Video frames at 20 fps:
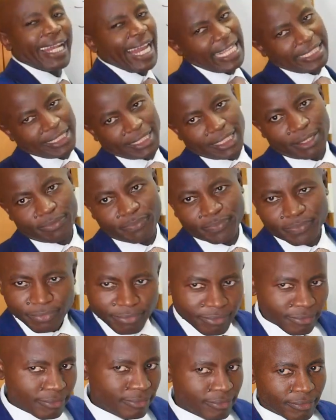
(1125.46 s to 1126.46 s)
a nurse.
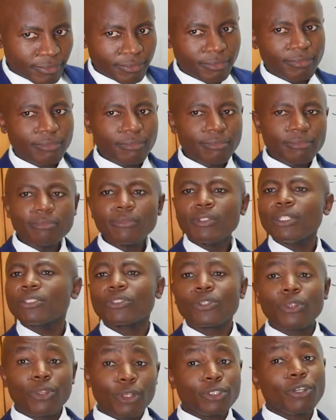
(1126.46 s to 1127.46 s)

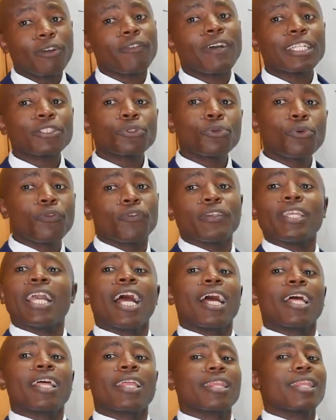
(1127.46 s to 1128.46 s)
Those of us who
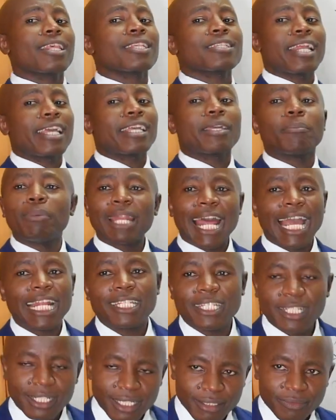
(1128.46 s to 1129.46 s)
fear things like
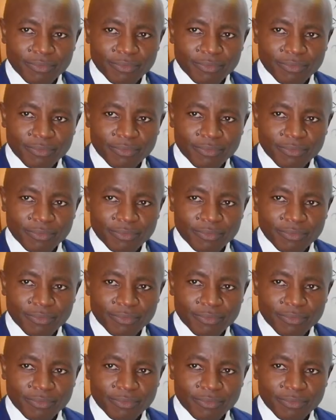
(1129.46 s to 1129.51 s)
blood,